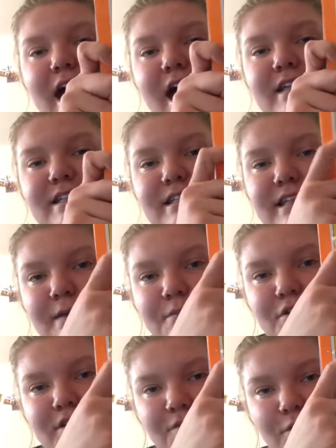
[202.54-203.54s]
has
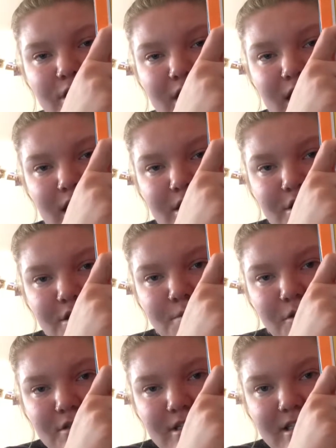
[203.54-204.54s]
examples of what the kids are
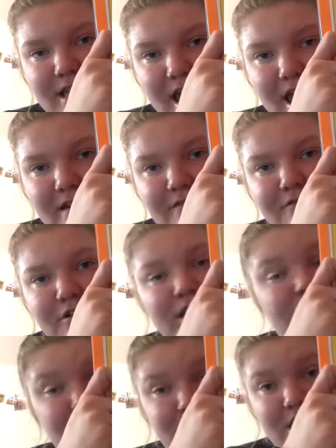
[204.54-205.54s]
supposed to say for
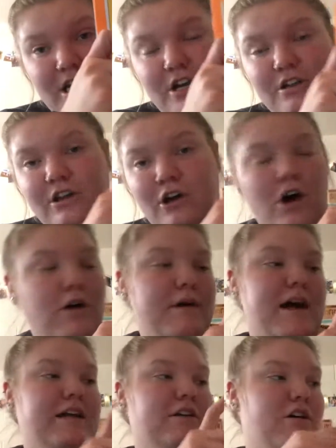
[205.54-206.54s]
like the cheer, the
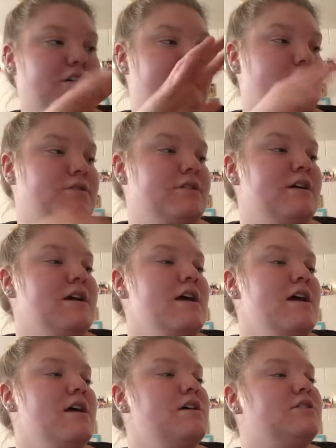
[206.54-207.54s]
callback, and all of those.
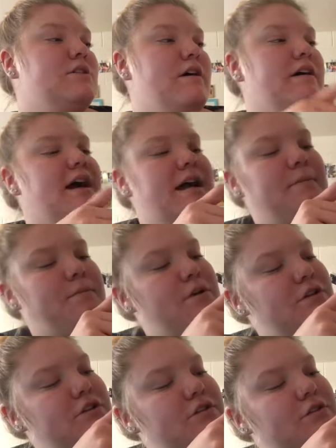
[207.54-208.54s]
So I kind of
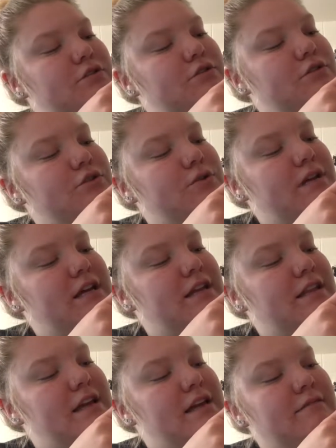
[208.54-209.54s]
put just student
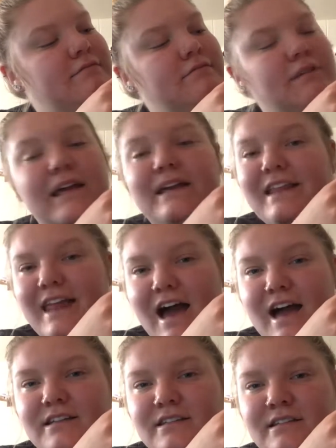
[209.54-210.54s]
and then like
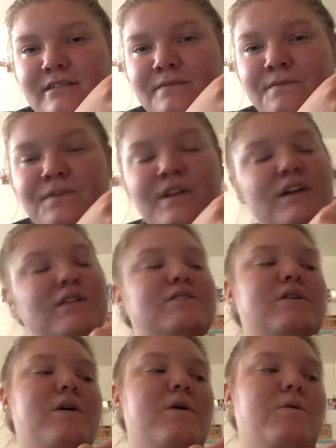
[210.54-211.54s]
class.
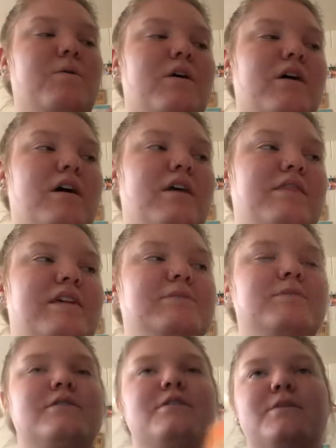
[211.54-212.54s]
So these
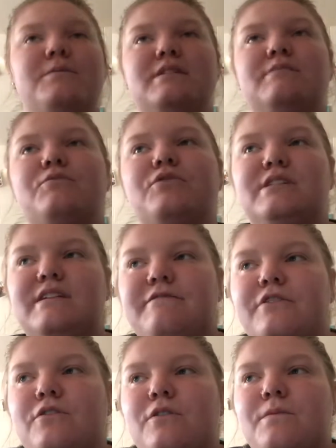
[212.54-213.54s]
ones are a little bit more
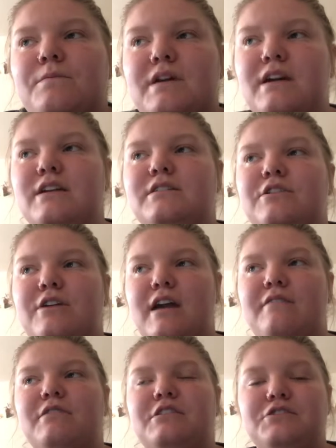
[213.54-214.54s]
difficult because you
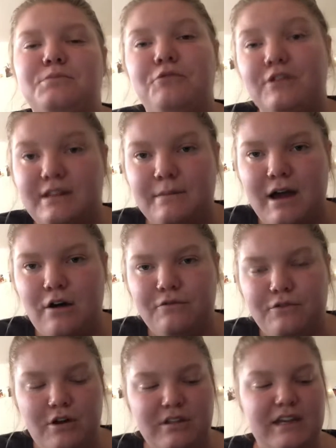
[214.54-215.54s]
can't really just print them
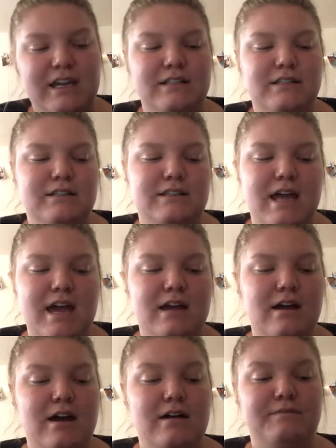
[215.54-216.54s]
out for all the kids to
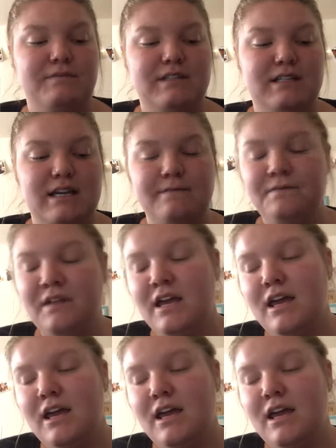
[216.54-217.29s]
see.